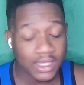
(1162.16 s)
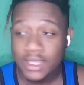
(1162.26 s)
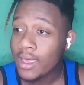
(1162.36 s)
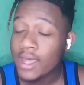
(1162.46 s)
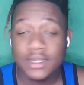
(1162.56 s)

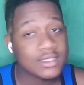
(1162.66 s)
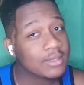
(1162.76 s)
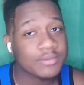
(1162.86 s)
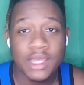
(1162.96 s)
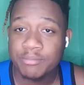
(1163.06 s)
he had to
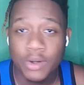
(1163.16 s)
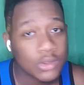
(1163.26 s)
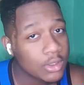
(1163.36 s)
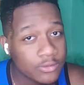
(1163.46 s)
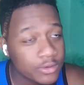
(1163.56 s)
tip that
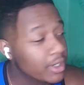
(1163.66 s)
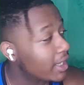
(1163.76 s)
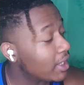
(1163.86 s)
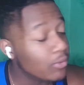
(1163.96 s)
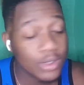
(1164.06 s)
boat over,
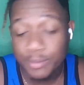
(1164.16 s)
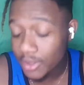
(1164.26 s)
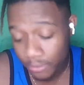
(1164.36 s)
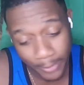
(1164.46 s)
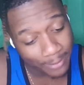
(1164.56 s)
it would have
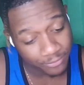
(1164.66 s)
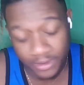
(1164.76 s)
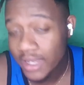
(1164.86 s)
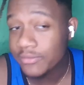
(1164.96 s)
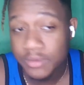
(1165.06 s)
been a wrap for
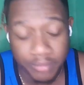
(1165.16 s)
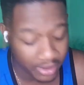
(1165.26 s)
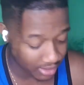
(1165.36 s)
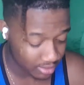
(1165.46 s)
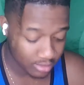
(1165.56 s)

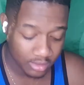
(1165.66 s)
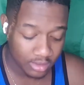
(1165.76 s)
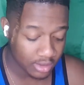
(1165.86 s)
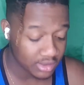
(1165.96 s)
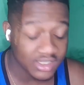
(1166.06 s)
everybody.
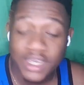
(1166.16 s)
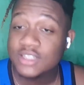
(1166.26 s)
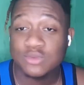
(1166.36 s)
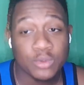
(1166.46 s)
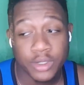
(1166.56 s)
Cause
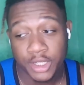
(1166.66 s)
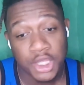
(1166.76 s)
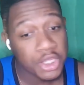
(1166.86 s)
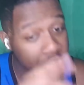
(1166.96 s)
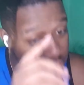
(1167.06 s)
guess what?
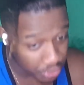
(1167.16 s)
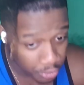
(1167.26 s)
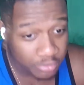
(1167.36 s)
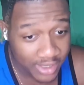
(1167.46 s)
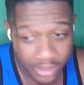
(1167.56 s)

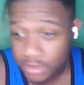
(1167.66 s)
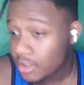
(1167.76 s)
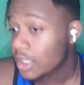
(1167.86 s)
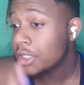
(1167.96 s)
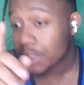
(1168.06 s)
You dinner,
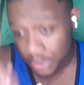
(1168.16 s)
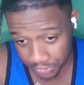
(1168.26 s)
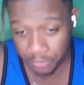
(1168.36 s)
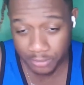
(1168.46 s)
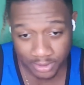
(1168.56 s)

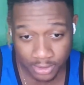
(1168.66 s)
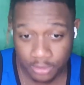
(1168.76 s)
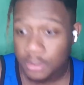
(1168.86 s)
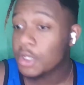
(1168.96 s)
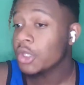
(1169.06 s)
you
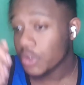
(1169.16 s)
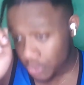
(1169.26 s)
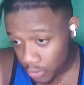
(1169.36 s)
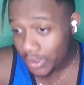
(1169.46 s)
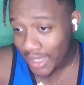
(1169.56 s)

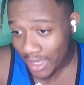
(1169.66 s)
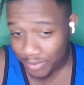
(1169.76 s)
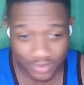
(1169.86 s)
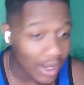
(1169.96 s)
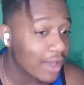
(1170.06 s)
the
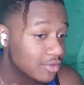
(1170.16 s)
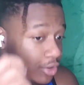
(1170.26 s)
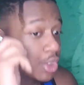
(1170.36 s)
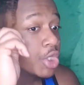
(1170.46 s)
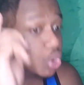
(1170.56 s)

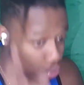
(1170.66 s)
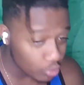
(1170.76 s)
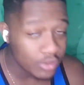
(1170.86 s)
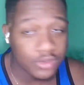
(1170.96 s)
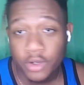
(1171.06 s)
appetizer,
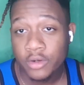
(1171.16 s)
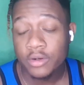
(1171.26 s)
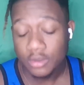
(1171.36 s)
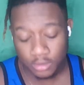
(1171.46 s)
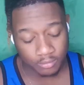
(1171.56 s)
you
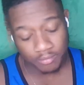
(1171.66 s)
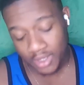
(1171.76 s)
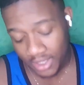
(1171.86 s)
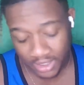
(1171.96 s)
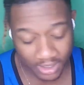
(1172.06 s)
dessert.
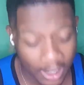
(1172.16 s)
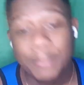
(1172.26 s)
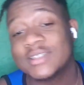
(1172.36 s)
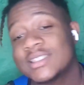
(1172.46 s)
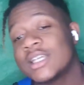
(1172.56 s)
Man,
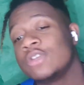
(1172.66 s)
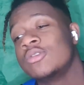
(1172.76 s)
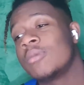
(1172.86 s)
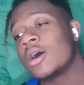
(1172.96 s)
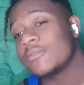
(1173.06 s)
I'ma say you
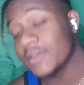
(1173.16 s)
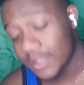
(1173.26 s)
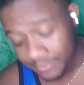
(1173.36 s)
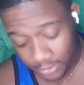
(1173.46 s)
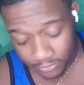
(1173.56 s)
tomorrow for
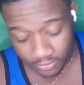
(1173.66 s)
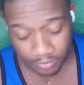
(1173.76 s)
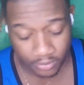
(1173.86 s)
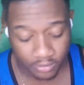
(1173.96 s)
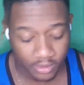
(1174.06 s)
leftovers,
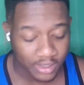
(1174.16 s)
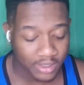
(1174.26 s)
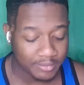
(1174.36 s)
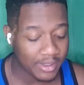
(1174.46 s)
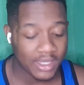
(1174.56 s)
bro.
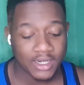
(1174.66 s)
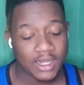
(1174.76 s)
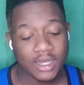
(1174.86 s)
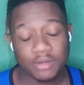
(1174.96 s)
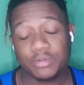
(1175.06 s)
Man,
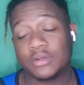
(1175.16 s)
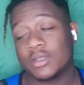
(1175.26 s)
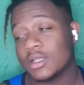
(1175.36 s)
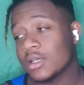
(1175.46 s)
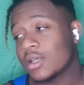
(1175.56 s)
nah, bro.
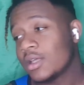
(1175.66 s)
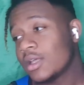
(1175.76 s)
Look,